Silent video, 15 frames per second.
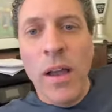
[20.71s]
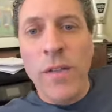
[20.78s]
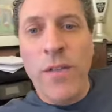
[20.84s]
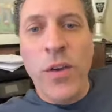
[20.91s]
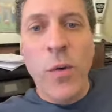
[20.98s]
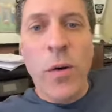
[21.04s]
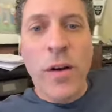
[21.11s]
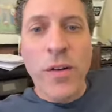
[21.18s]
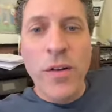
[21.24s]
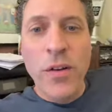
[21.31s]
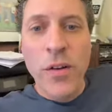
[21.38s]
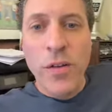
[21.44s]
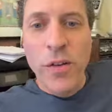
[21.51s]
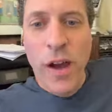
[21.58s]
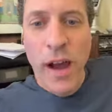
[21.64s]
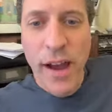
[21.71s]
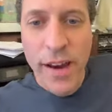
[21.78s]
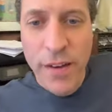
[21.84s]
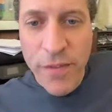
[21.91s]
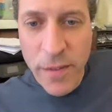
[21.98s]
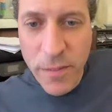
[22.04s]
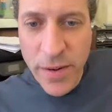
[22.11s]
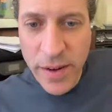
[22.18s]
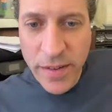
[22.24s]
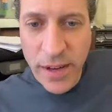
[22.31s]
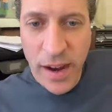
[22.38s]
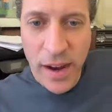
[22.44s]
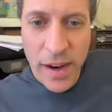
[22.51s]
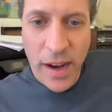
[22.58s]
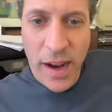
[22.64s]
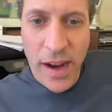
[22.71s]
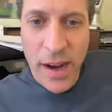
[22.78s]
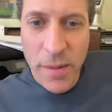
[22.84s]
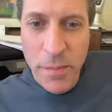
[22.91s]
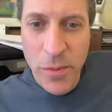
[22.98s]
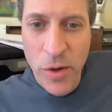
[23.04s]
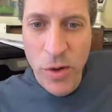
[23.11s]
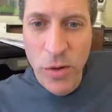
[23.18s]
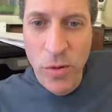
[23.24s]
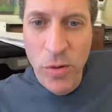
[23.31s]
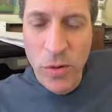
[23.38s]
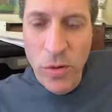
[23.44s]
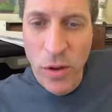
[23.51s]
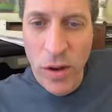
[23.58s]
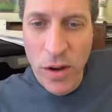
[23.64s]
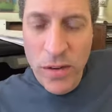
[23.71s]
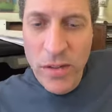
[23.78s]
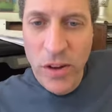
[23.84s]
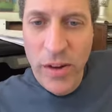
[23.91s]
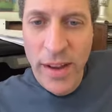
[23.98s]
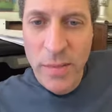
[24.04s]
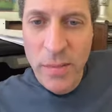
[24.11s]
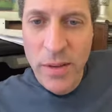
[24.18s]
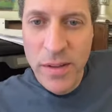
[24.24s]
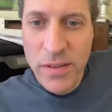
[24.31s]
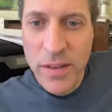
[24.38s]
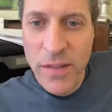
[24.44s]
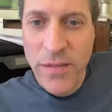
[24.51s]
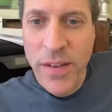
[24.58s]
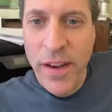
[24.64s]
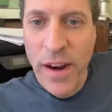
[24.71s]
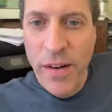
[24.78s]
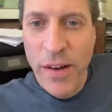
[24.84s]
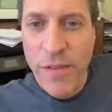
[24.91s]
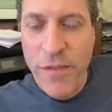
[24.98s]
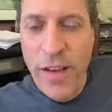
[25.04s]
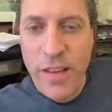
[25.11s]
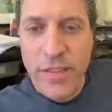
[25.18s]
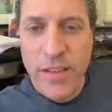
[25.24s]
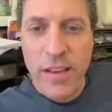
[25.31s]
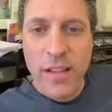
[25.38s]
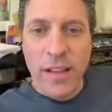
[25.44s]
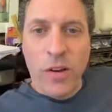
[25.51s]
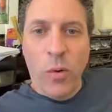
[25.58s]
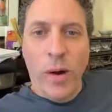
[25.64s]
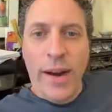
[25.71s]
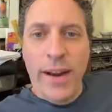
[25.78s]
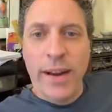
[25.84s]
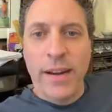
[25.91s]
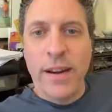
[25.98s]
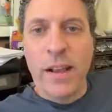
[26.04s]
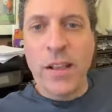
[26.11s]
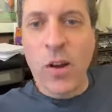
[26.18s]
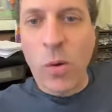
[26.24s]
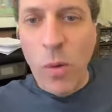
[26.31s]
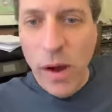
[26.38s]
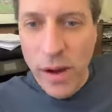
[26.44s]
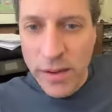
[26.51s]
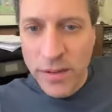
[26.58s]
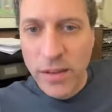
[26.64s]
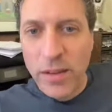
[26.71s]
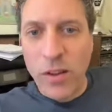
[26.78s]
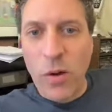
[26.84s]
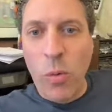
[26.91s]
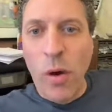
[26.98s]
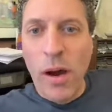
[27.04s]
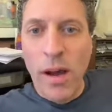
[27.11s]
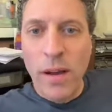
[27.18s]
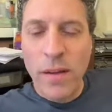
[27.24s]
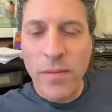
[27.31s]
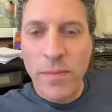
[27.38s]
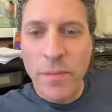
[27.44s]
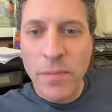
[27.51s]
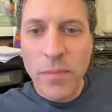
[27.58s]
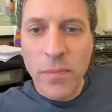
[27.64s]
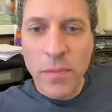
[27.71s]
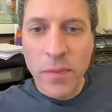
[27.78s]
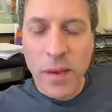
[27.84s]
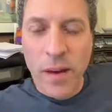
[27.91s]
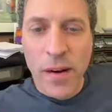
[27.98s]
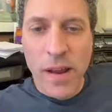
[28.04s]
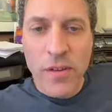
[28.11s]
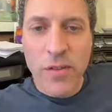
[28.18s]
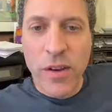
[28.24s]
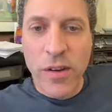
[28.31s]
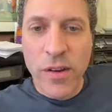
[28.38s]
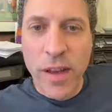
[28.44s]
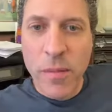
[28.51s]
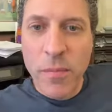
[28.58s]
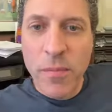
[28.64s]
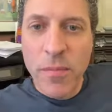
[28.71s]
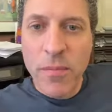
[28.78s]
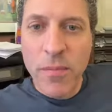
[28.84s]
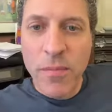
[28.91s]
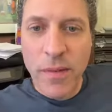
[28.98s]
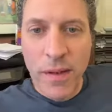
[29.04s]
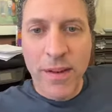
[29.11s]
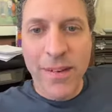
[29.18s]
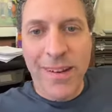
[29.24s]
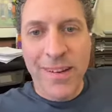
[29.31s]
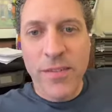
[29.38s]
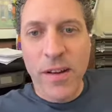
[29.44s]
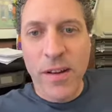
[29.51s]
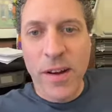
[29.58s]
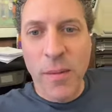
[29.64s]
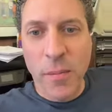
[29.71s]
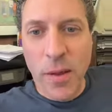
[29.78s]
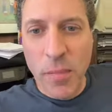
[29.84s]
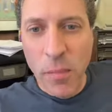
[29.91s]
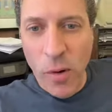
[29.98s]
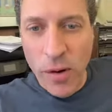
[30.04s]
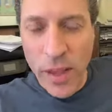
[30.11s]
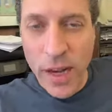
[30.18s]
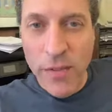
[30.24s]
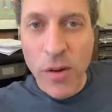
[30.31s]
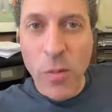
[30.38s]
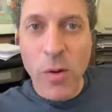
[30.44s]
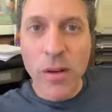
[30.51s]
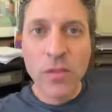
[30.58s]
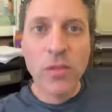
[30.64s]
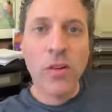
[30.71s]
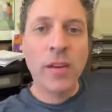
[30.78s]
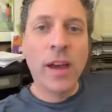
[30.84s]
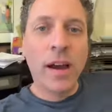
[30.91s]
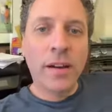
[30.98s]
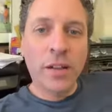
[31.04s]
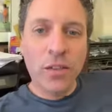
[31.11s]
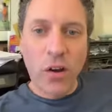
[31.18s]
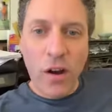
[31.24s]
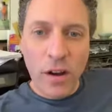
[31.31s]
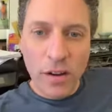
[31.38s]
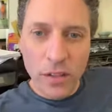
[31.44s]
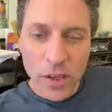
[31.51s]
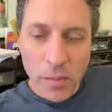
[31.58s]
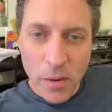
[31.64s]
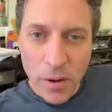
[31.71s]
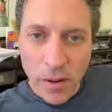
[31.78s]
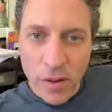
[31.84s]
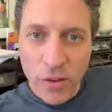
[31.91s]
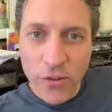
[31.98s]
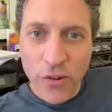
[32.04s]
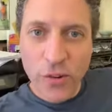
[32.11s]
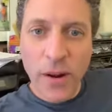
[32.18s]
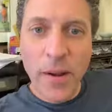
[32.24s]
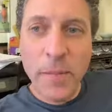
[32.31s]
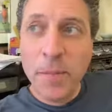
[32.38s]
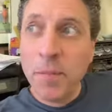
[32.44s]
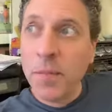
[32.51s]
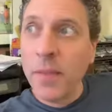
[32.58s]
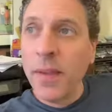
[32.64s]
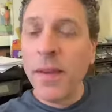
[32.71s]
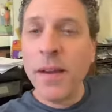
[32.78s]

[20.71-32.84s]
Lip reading: If you are new, hi from TikTok. I'm new, long time listener. Laquois. I don't know how to say your name. Good morning, everyone. So yeah, I'm going to talk a little bit on Instagram.